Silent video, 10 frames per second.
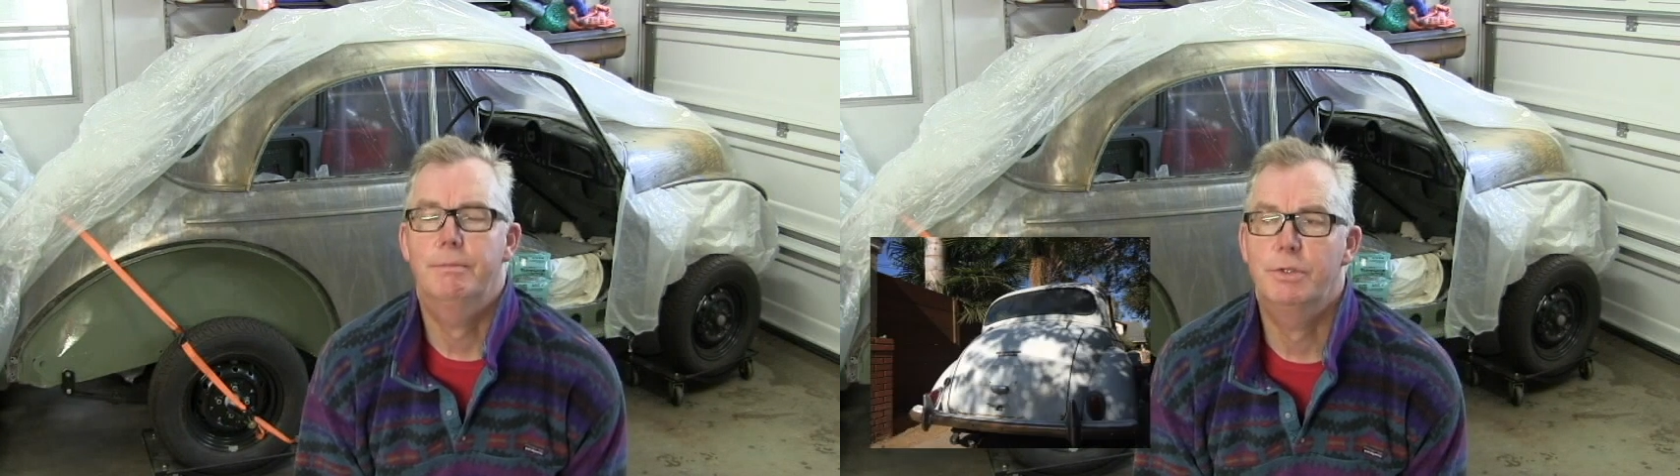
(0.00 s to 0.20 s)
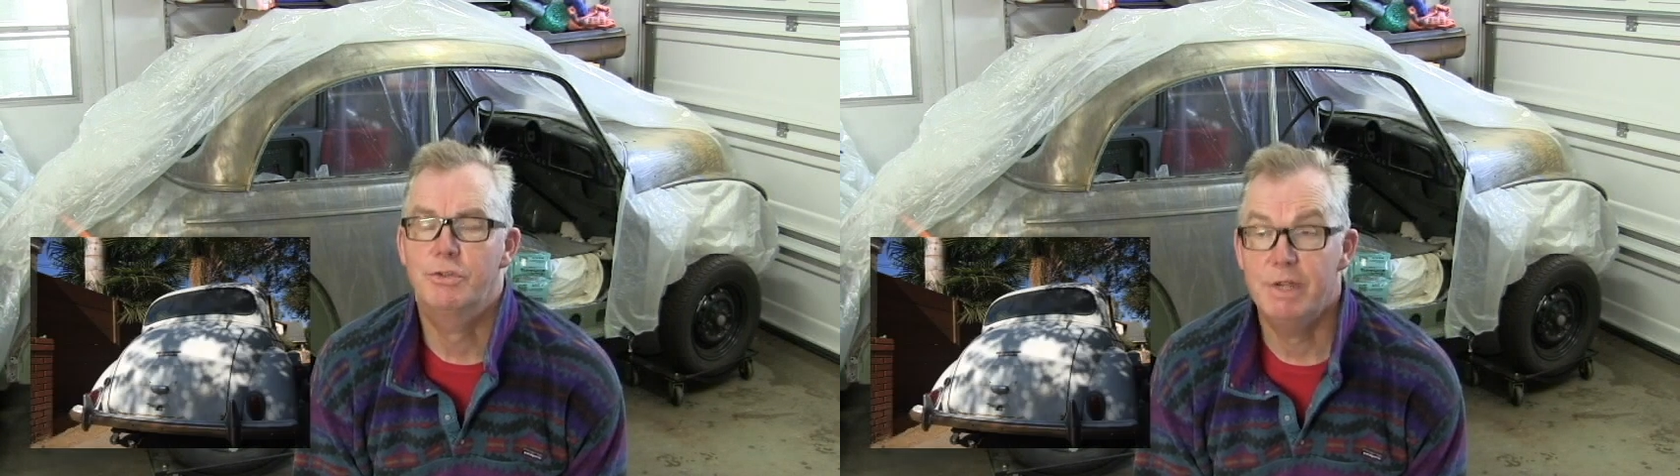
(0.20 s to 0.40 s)

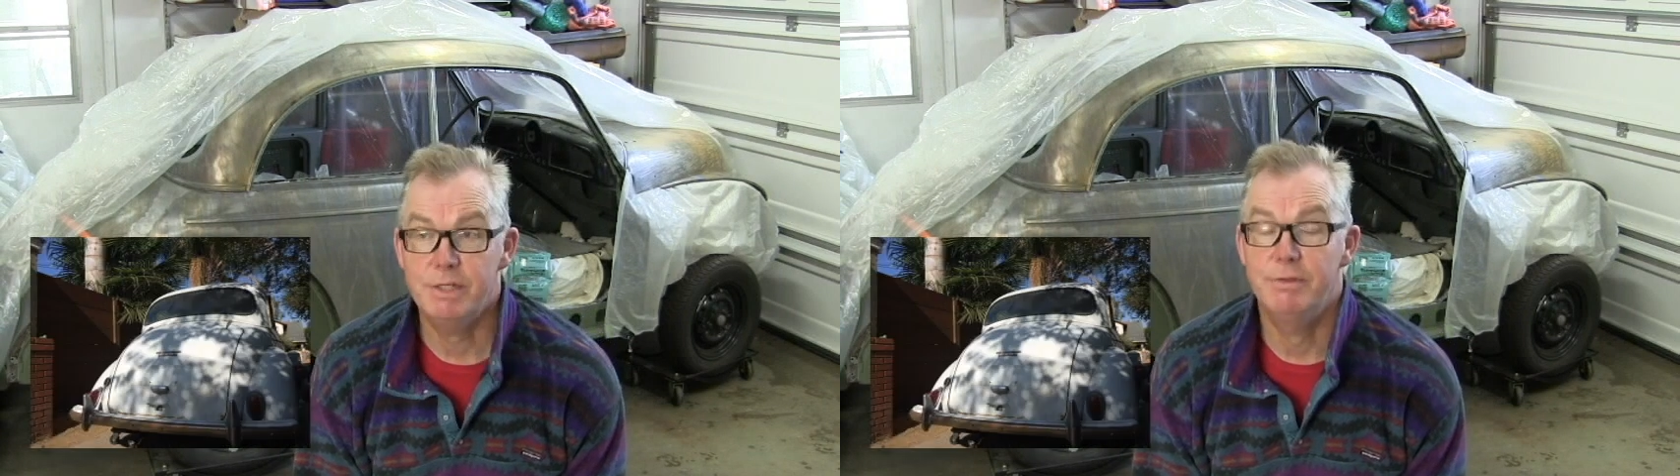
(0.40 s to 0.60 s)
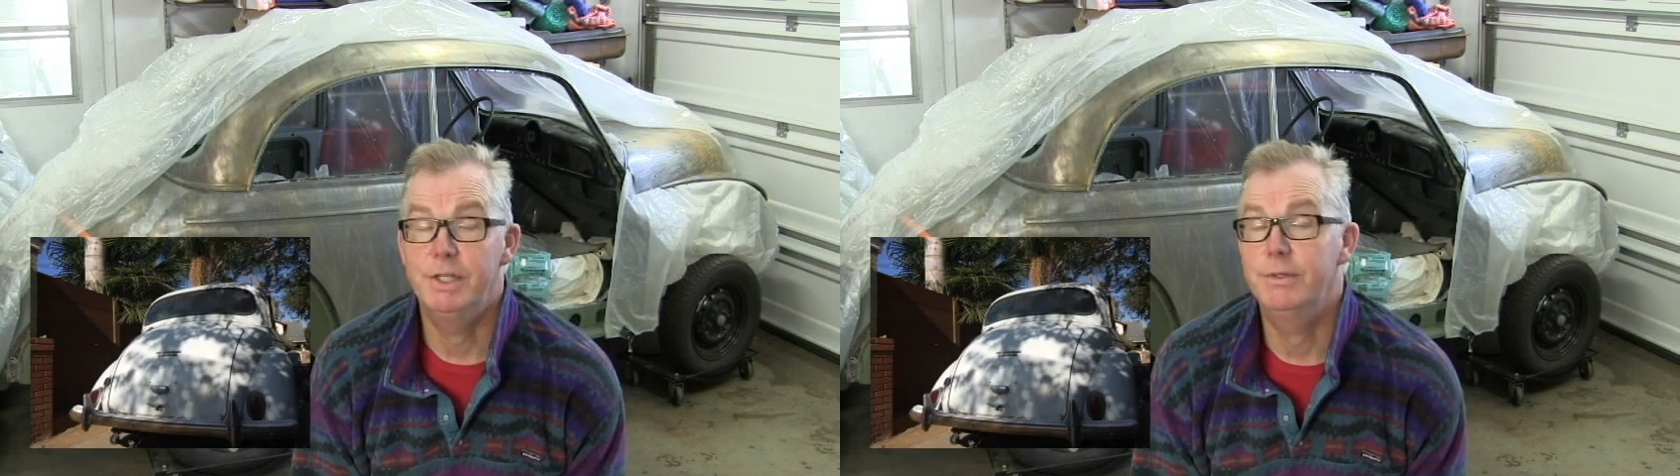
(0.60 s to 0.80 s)

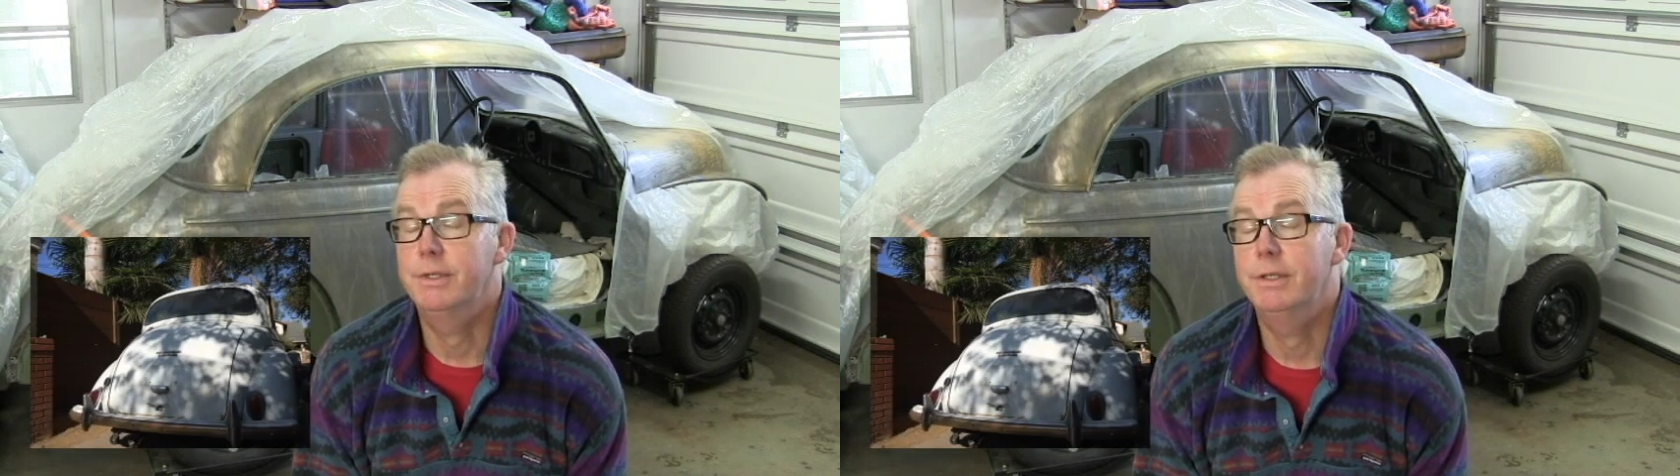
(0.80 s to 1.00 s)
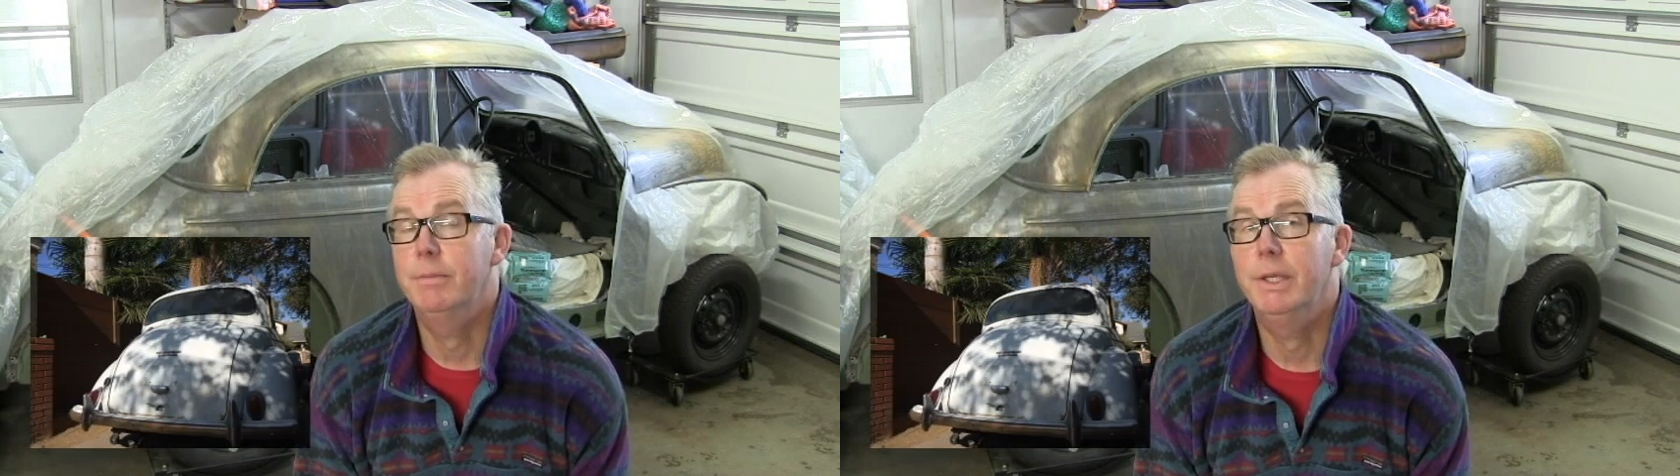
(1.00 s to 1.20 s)
stress
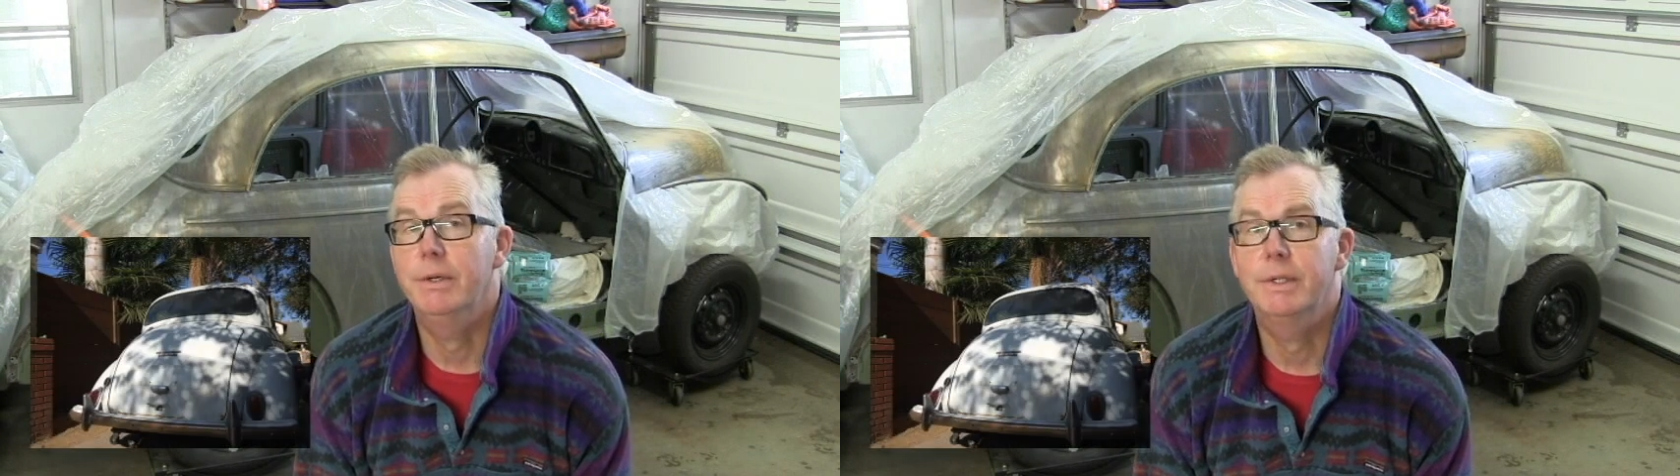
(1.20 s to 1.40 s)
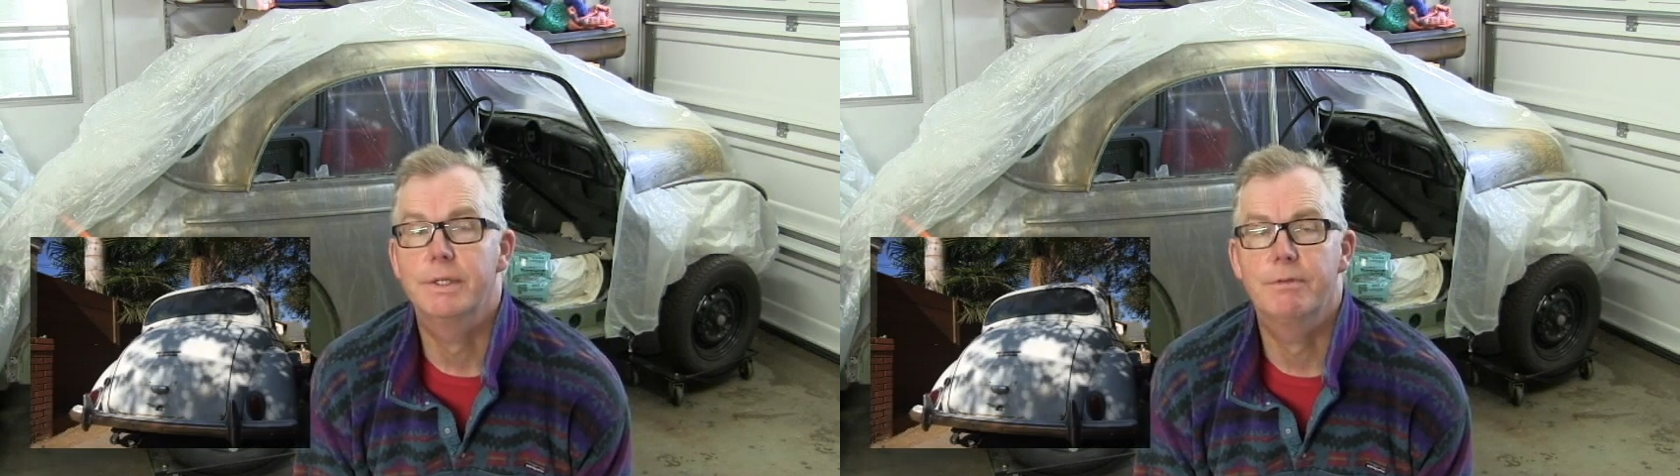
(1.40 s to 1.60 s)
reducer, to be
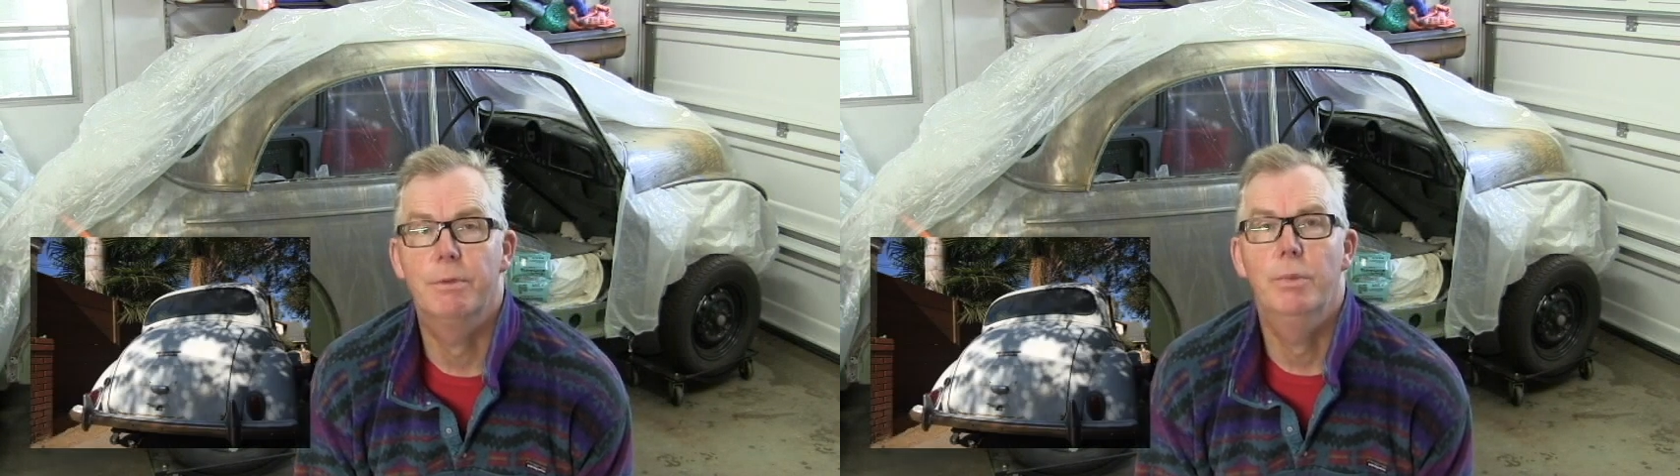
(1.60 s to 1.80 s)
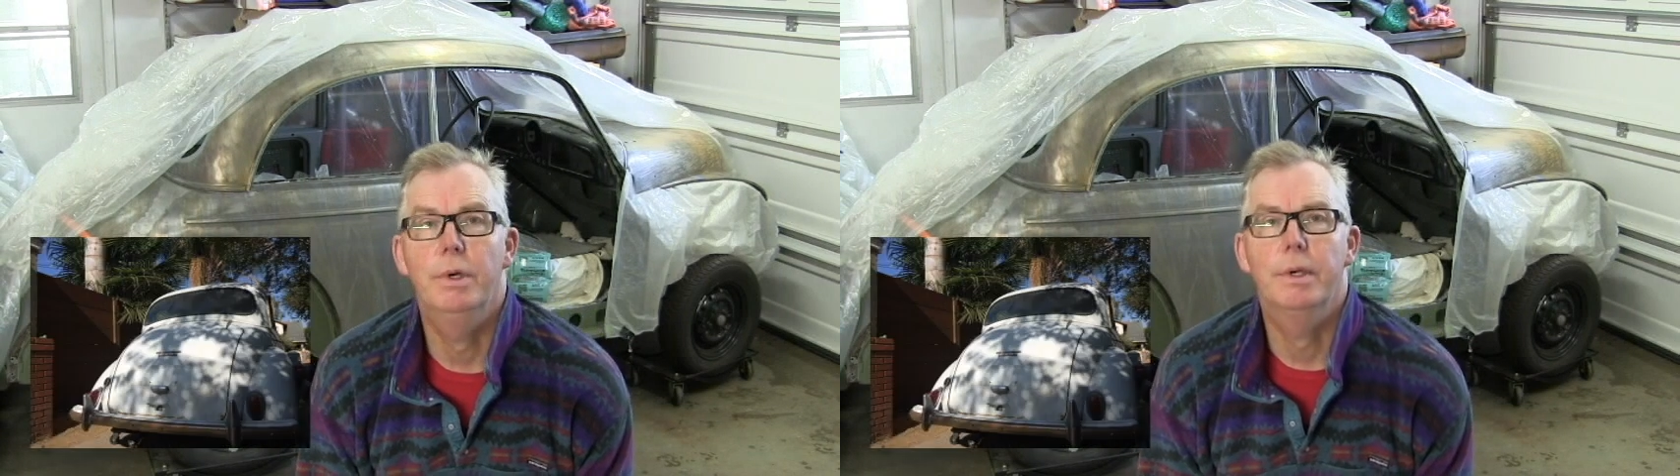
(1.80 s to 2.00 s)
honest,
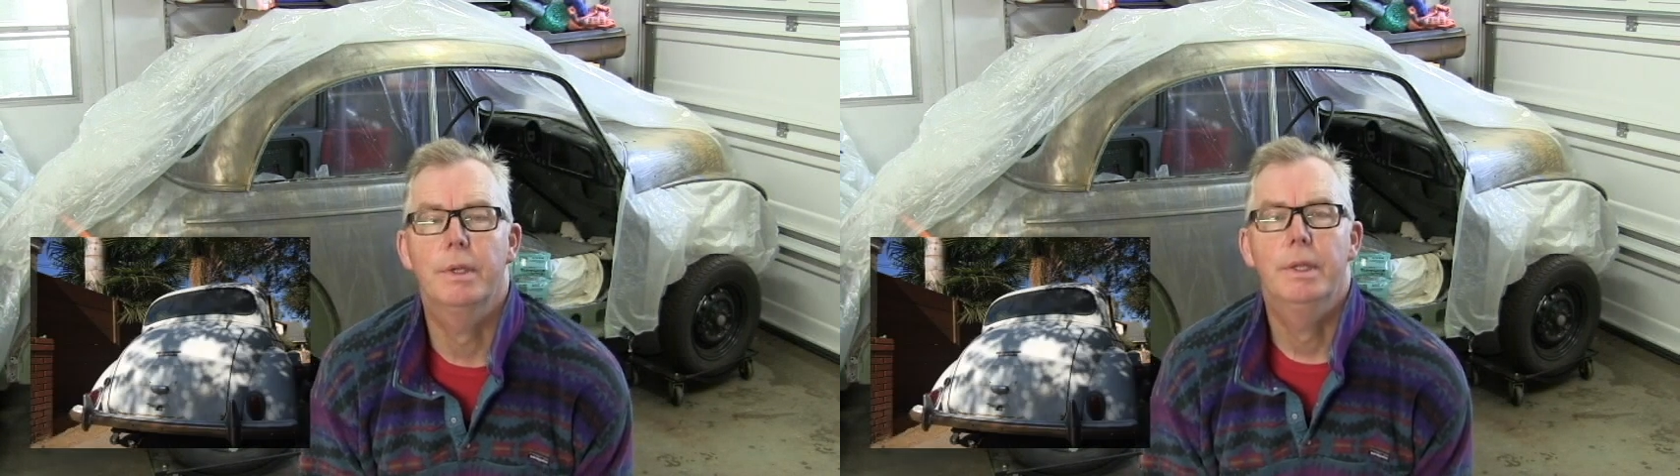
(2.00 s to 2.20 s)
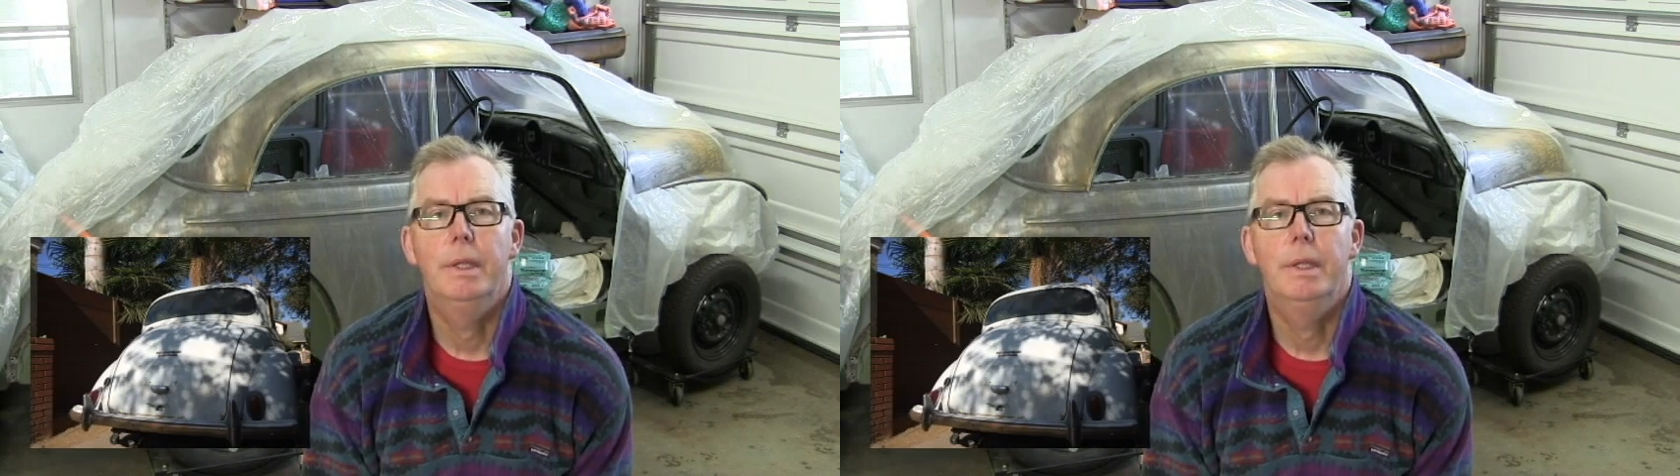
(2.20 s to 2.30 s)
from work,